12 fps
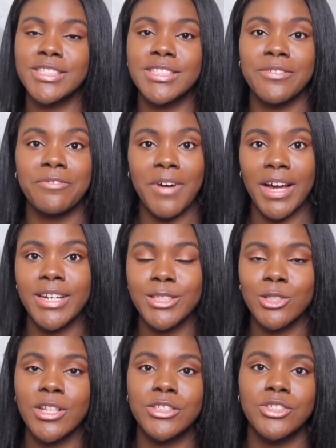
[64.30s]
define
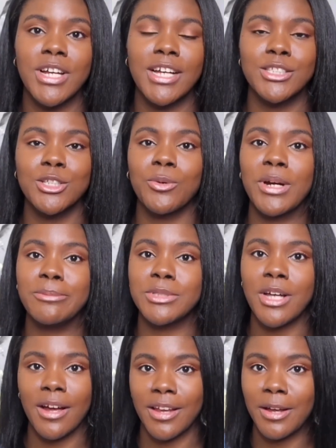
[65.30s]
it so that you guys know what I'm
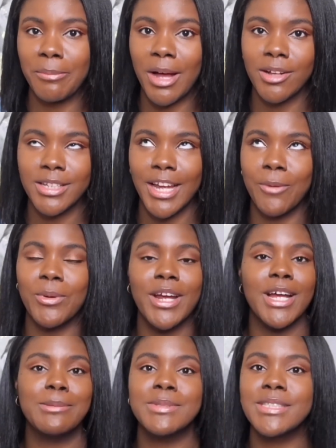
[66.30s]
talking about. Like, when
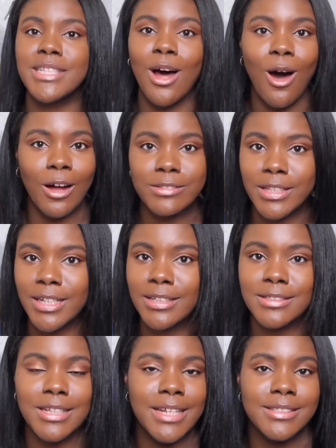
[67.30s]
it comes to all
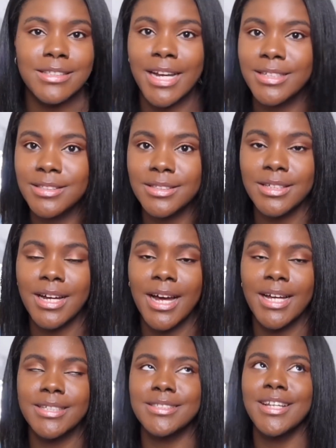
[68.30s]
things like sciencey,
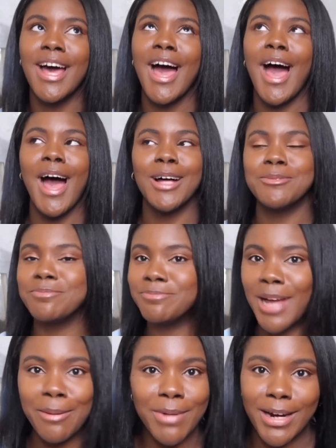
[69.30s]
guys,
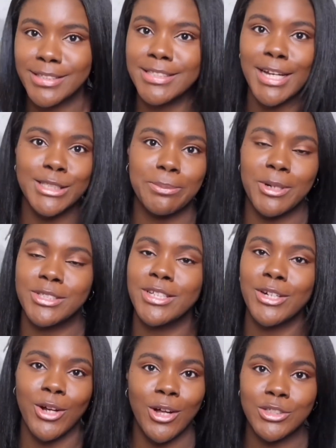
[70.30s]
I'm not a science person
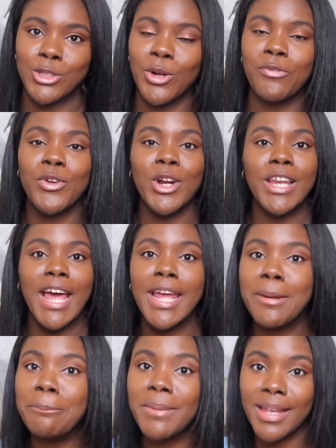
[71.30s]
at all. So if you're
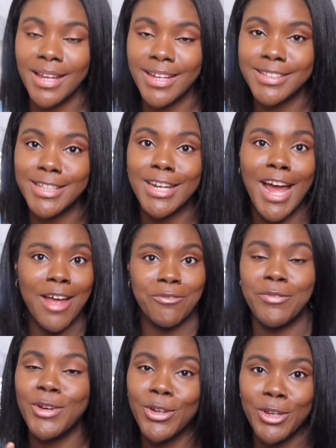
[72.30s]
like me, then I
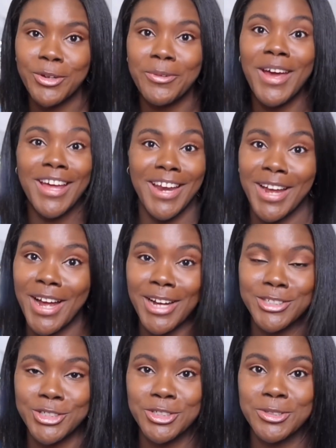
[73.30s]
feel you and I
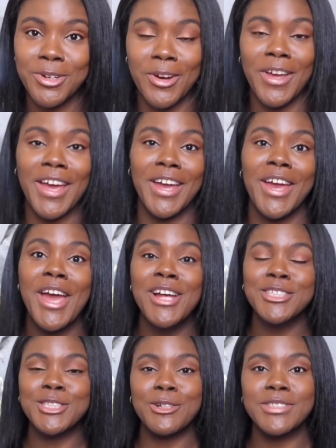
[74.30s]
got you, okay?
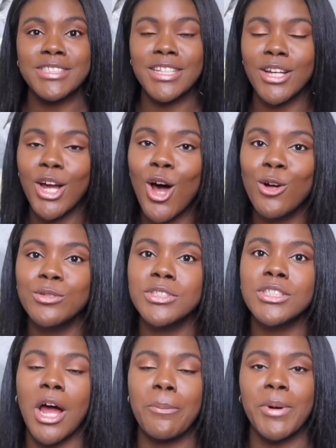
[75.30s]
So
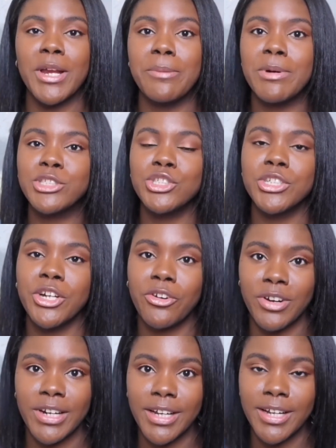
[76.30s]
silicones are pretty much an
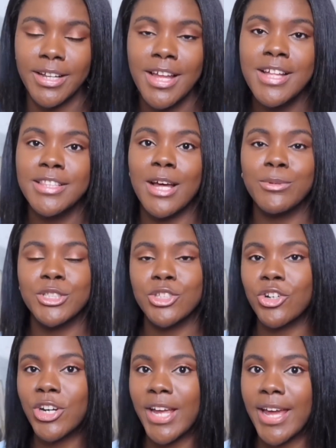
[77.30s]
ingredient that was
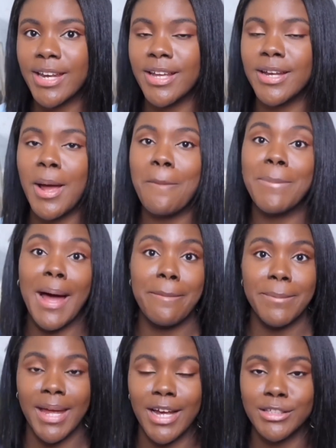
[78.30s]
created by
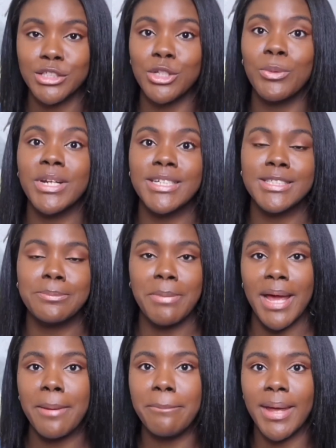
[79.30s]
man. So it is
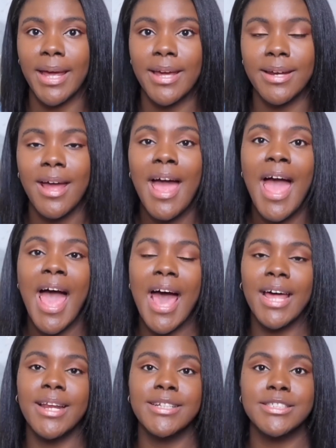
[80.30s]
man-made,
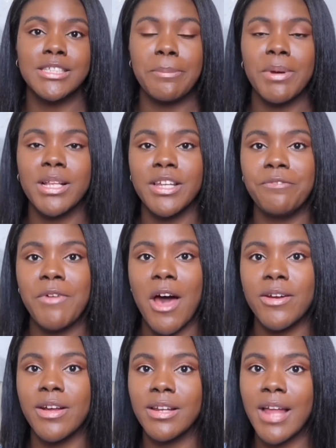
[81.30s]
and it's typically
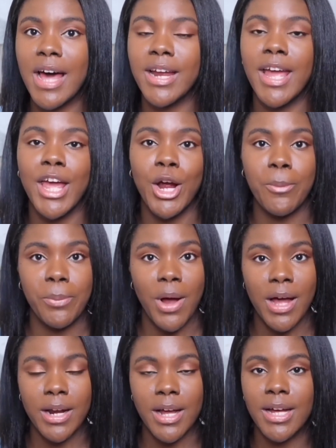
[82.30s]
found in a lot of hair
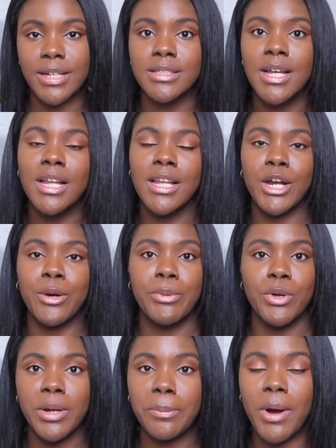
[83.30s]
products, a lot of
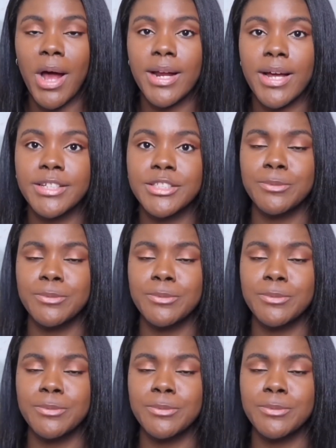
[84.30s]
beauty products.